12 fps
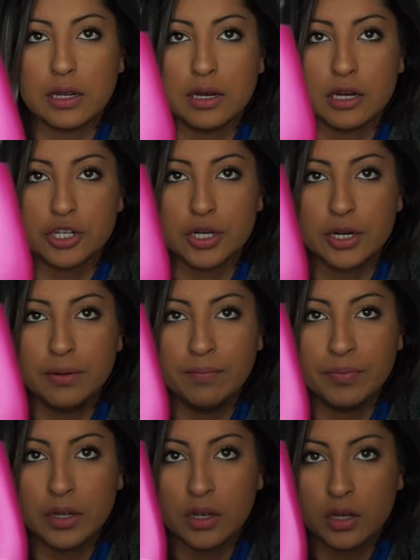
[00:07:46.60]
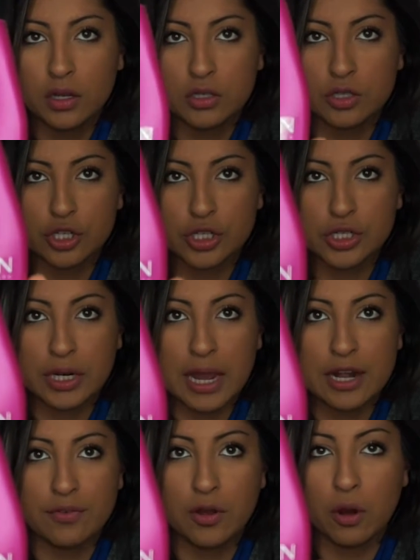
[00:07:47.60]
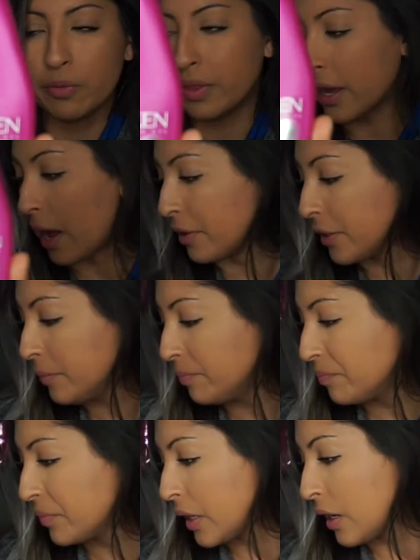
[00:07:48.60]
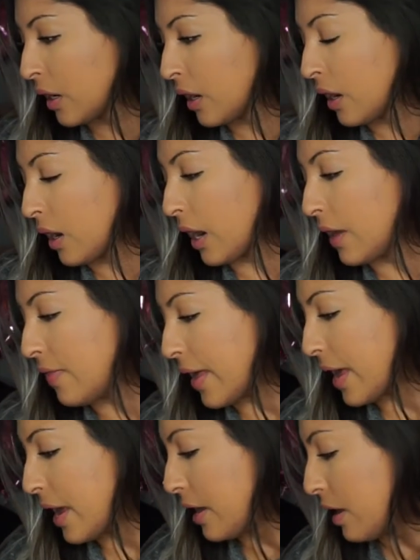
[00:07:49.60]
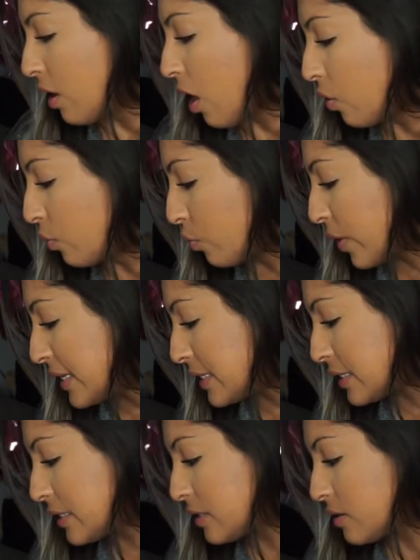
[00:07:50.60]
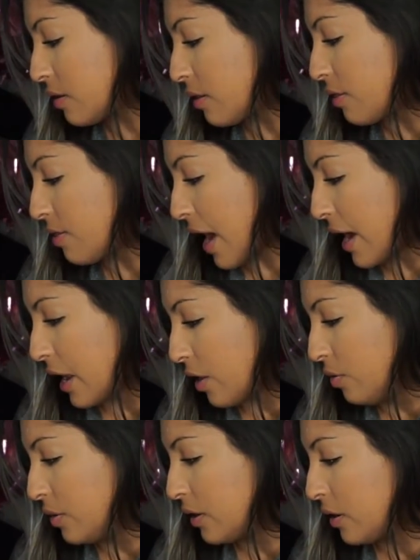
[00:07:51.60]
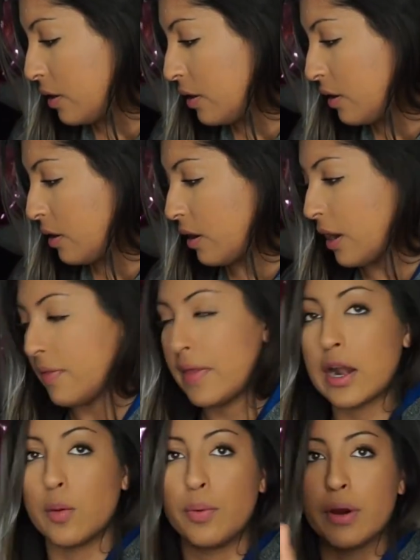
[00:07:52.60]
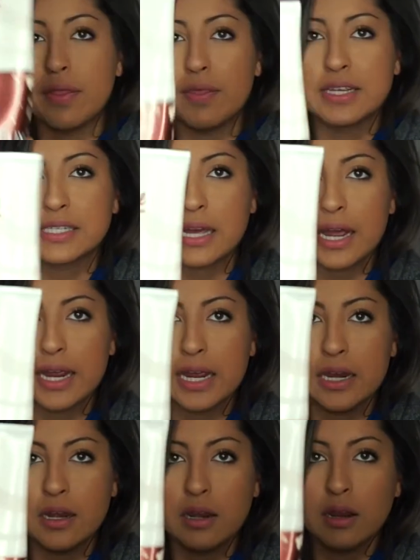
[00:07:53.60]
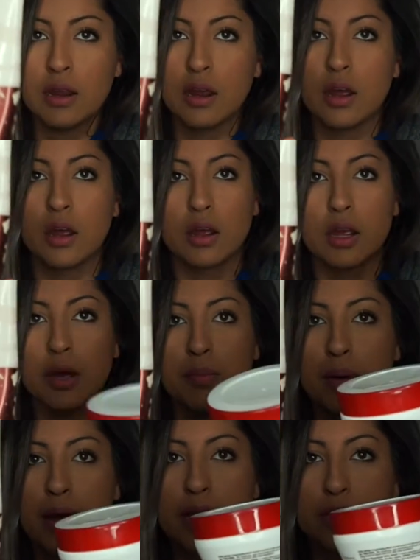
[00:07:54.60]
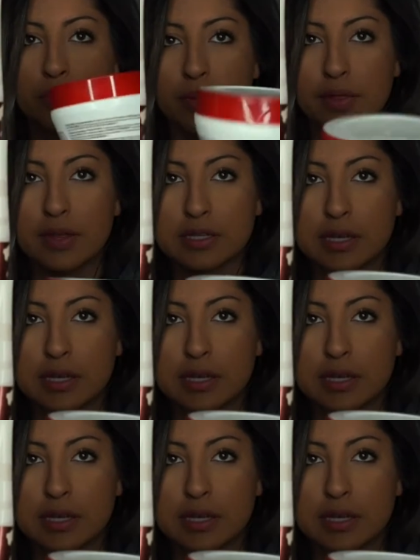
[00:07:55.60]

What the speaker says: conditioner, so just to kind of coat the color, and then I'll rinse that out, and then I'll put this guy in combined with this